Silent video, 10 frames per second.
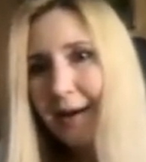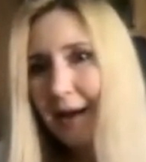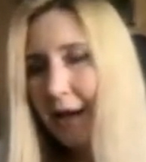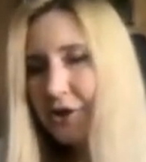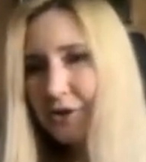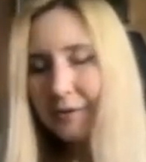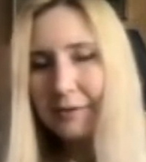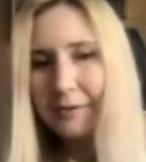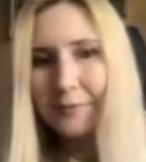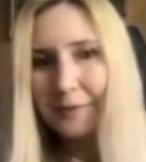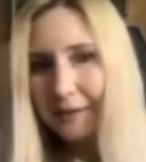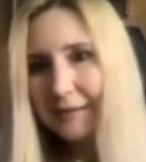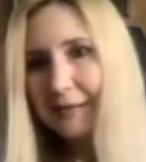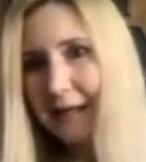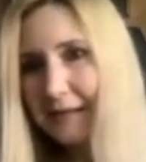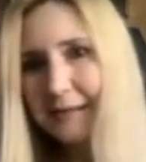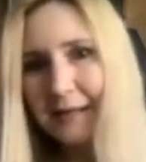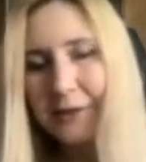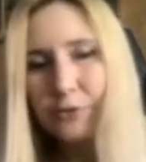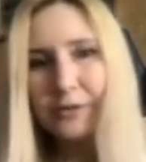And in these
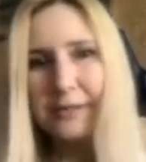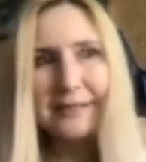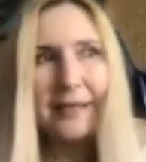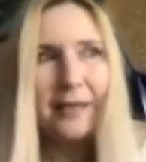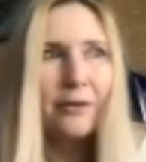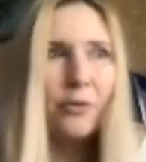cases, I usually say,